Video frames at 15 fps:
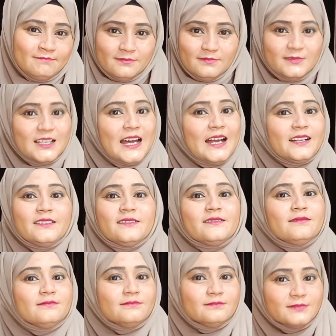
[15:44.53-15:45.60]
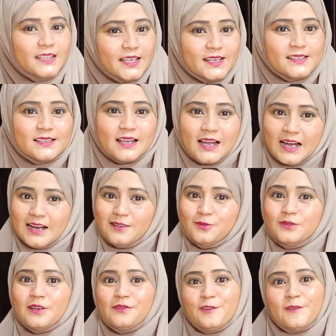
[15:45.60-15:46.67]
that is how
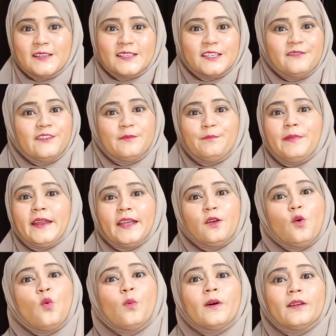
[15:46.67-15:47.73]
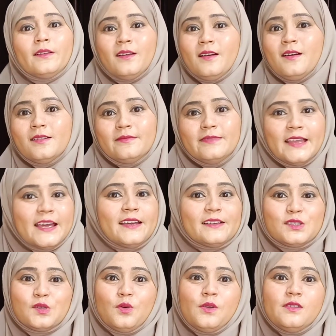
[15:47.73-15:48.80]
the fluency will break over there.
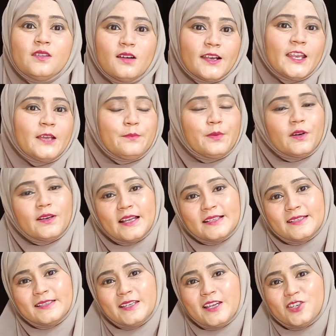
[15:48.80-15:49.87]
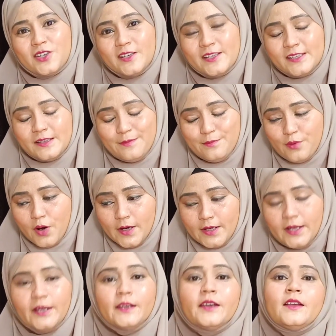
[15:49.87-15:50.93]
So learning pronunciation is
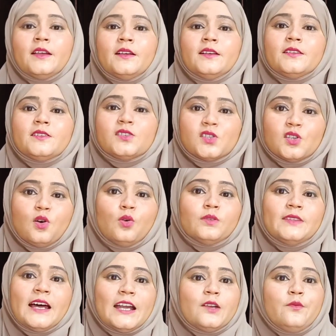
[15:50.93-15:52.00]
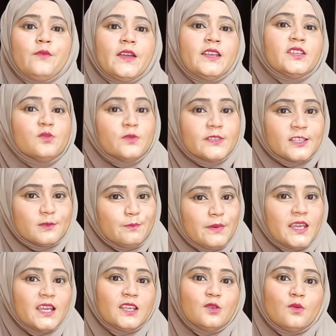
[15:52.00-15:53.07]
important, so that when you
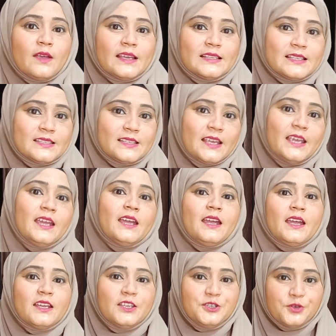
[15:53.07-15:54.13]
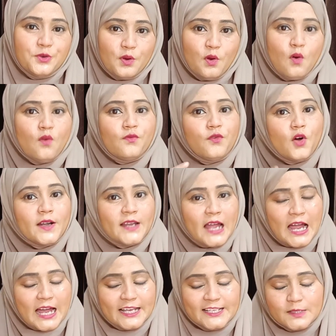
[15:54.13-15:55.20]
speak, you can say, what,
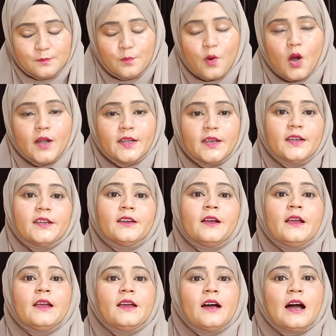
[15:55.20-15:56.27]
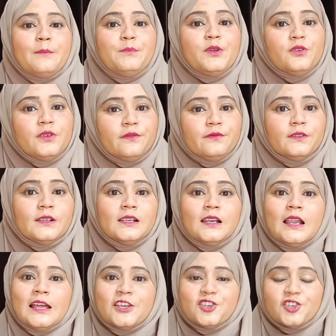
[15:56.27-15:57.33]
I spotted a beautiful
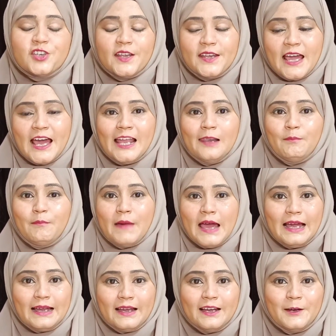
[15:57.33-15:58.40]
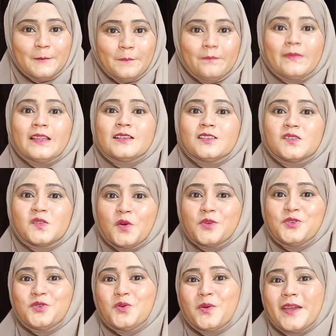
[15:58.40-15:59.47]
Chanel bag. So
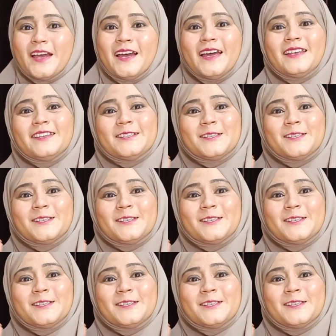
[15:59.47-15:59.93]
you can